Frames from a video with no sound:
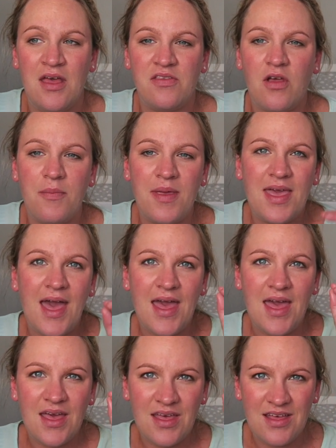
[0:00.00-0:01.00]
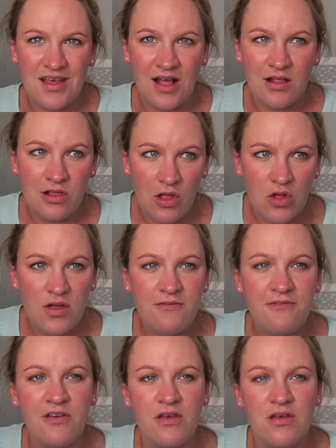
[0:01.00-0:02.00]
So I've been getting a lot
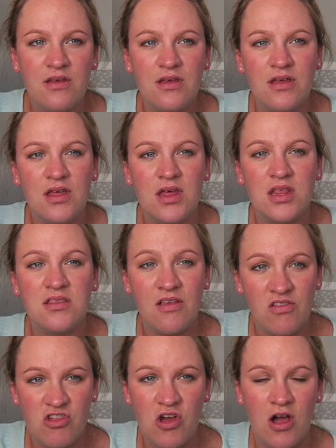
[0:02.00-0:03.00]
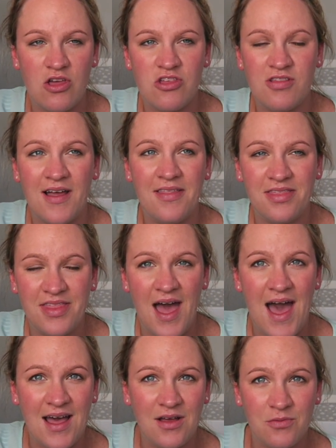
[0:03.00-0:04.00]
of discharge like
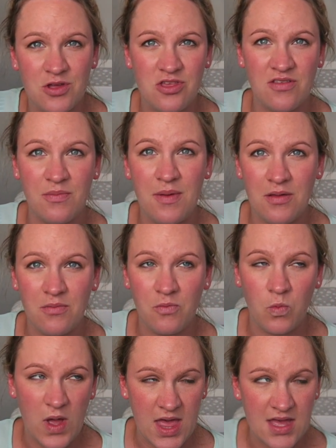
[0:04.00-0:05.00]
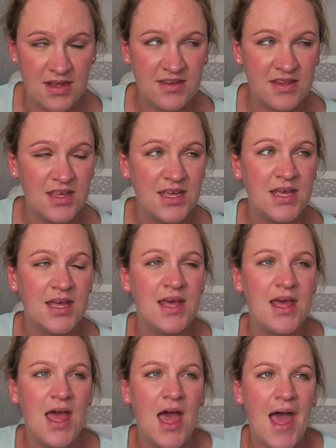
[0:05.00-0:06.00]
that, which is a bit weird.
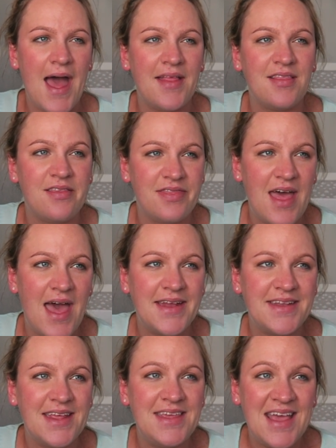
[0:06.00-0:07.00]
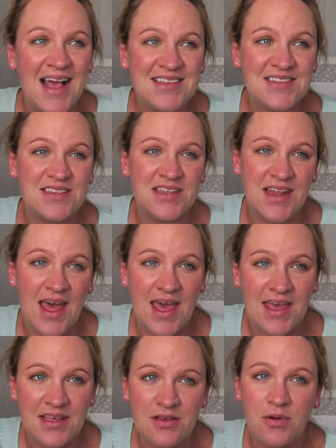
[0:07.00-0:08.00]
And then
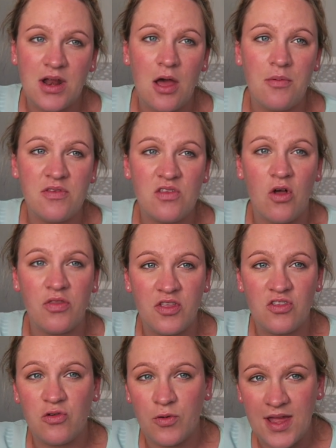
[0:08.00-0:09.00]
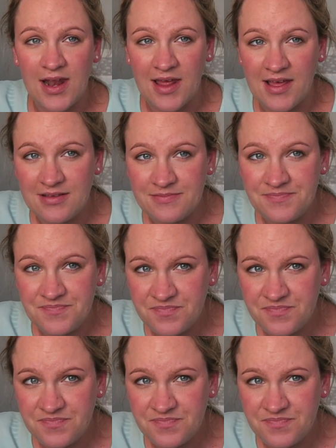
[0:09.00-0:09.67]
yesterday when I was on the toilet,